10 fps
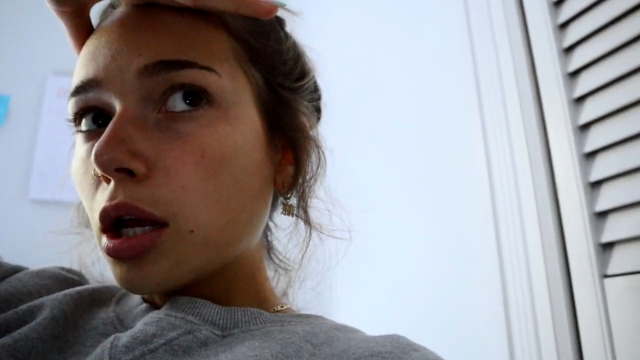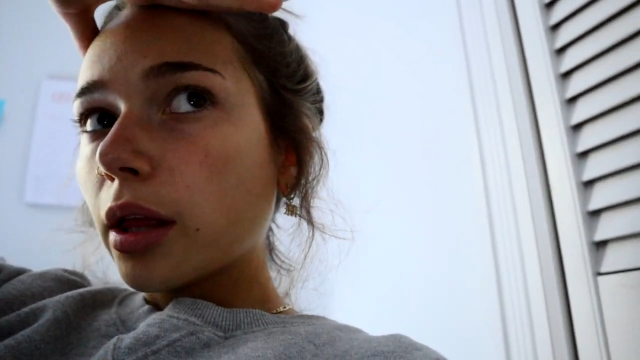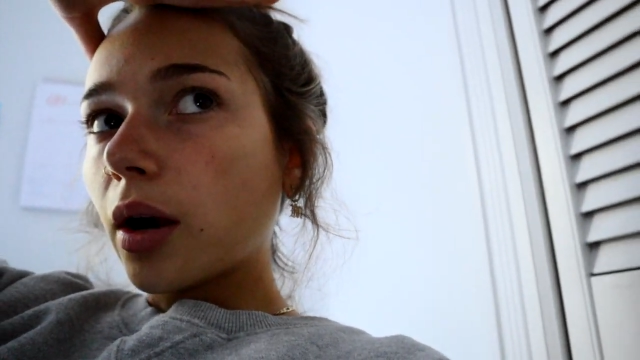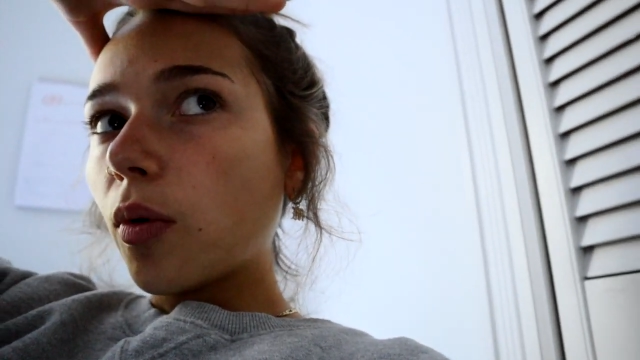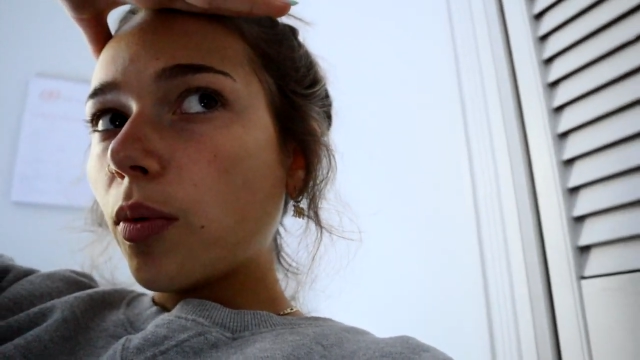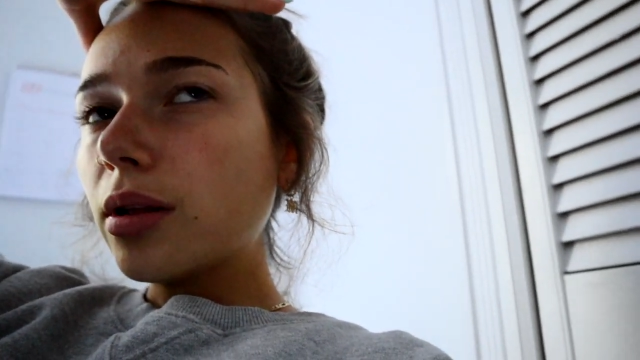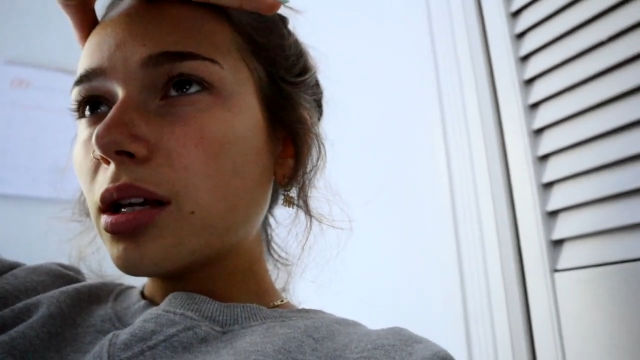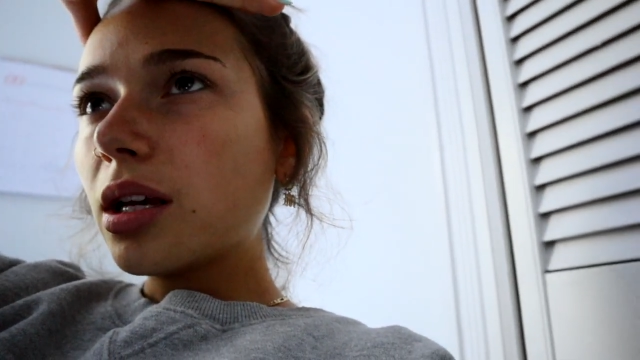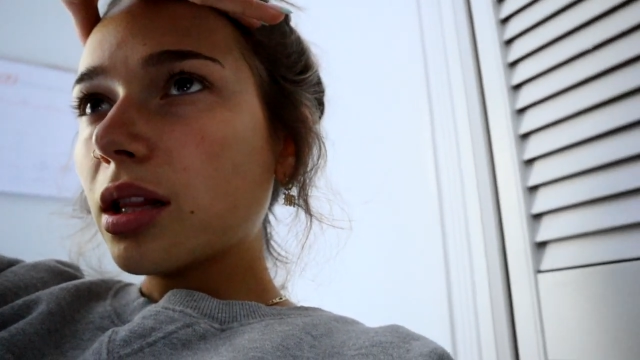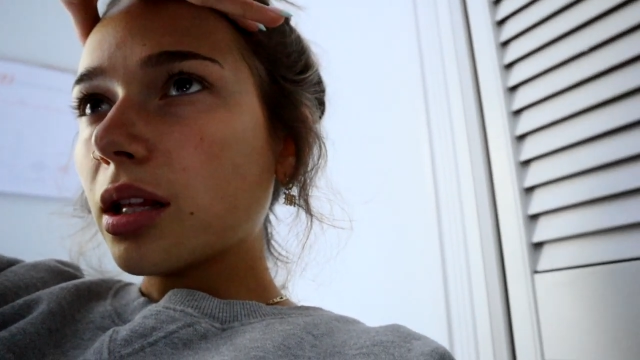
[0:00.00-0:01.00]
like, I won't be able
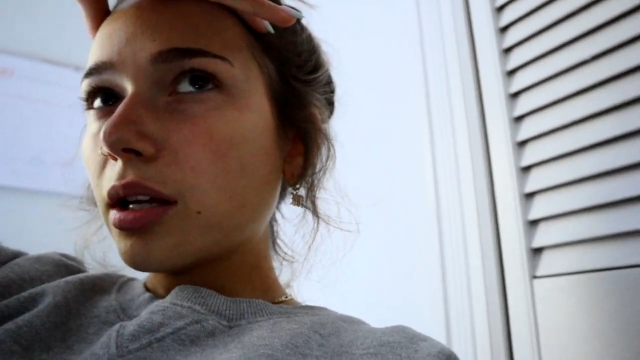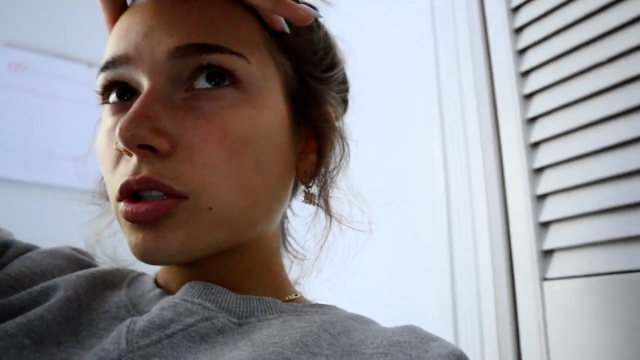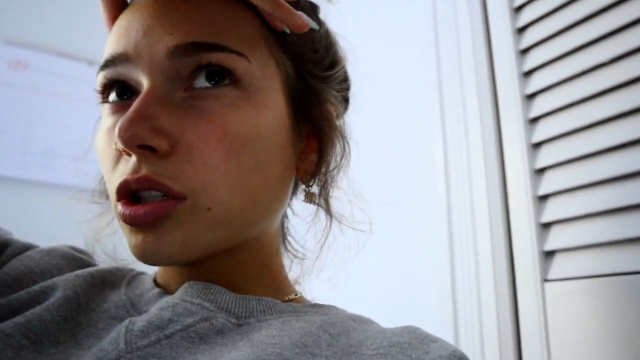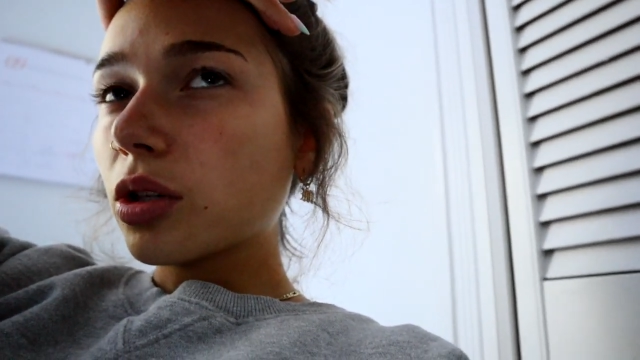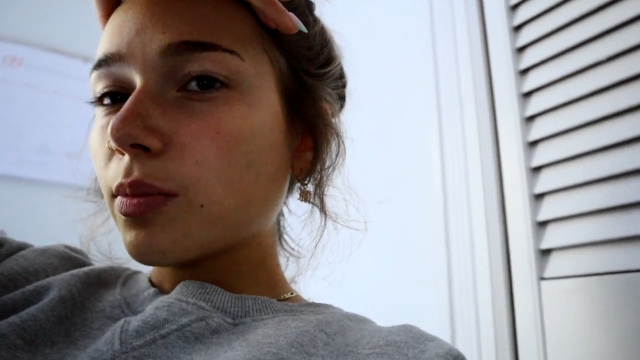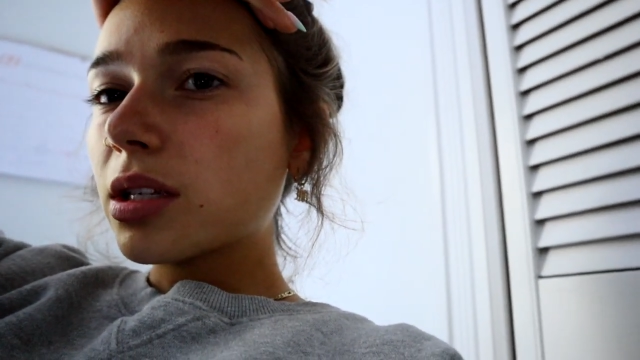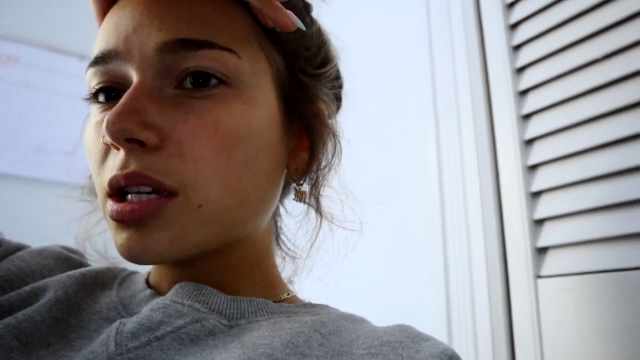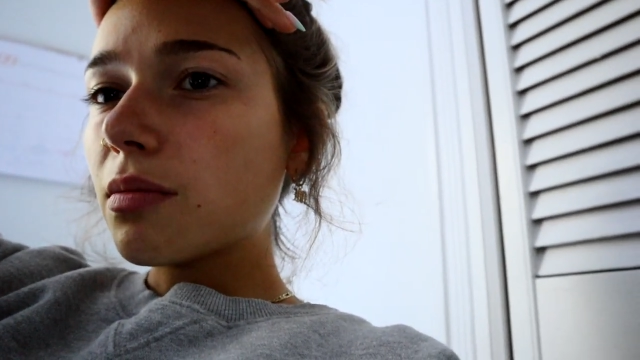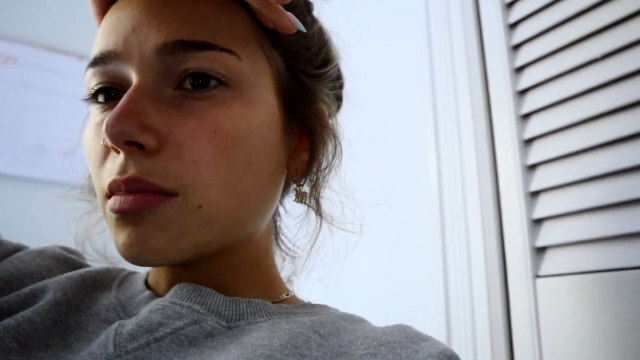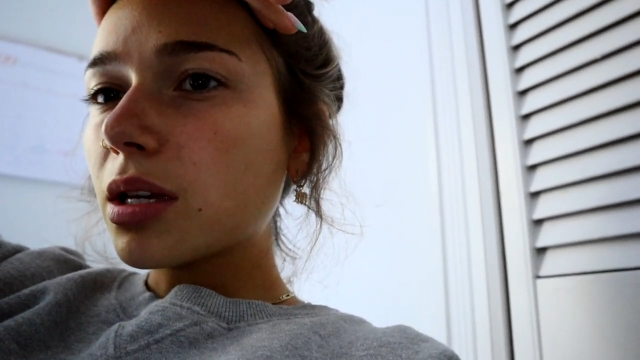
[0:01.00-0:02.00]
to eat lunch till my
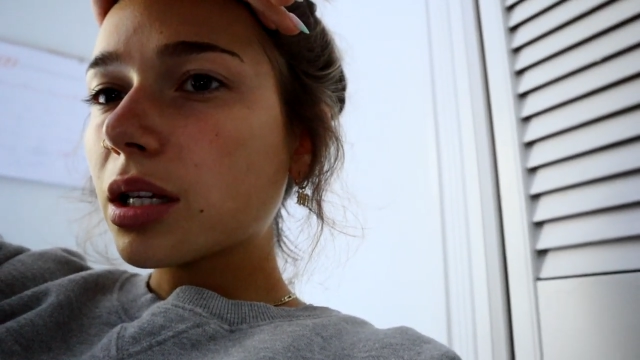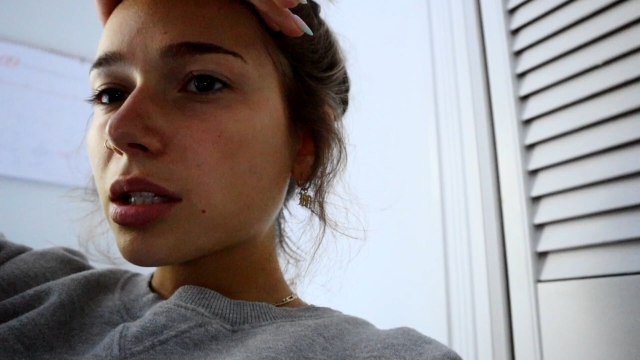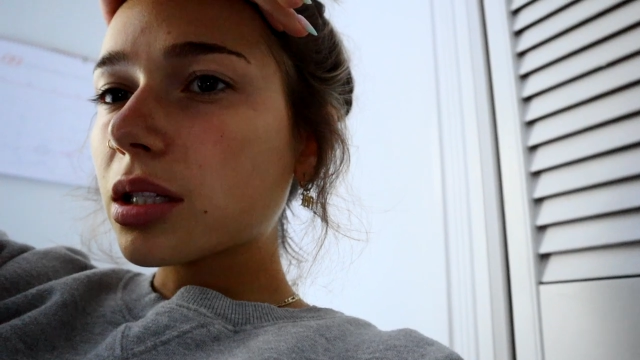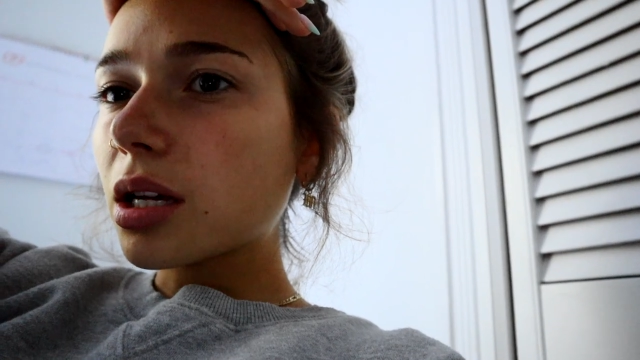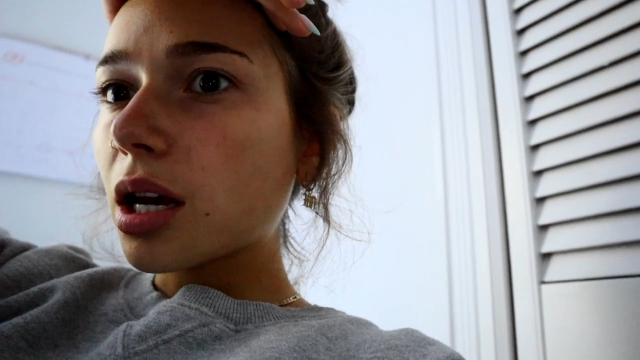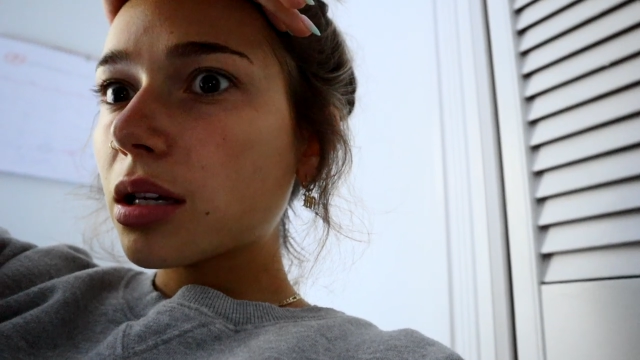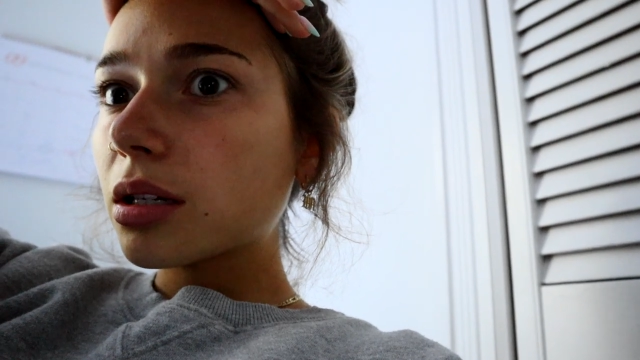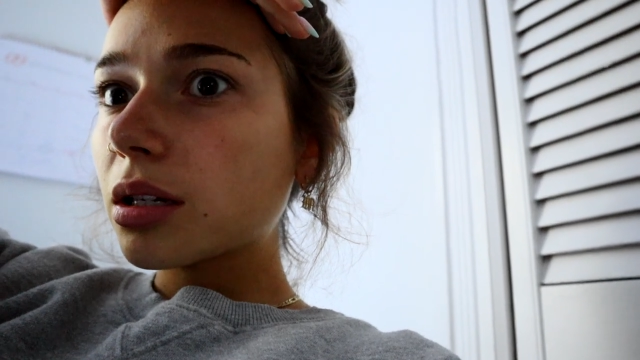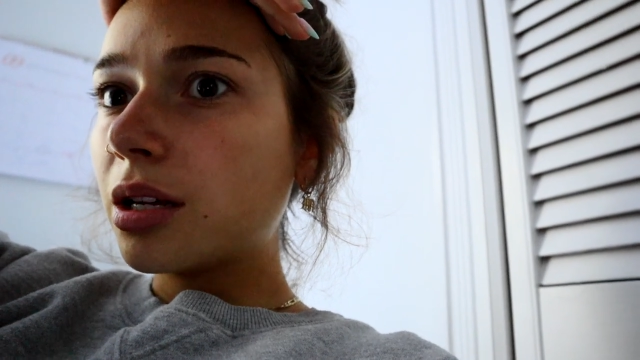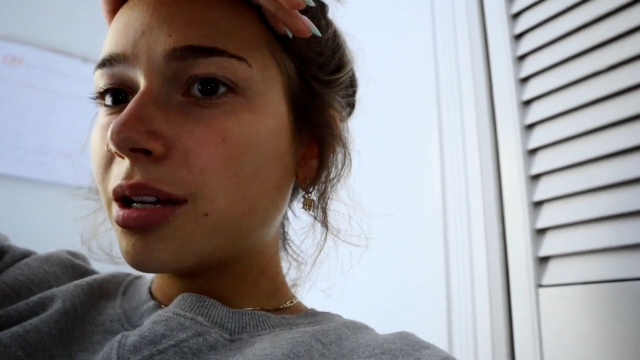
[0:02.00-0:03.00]
team meeting's
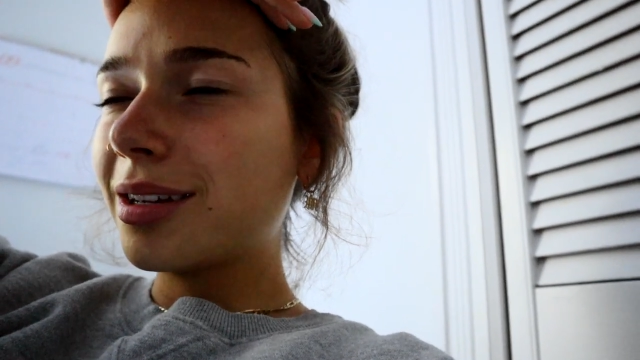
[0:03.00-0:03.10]
done.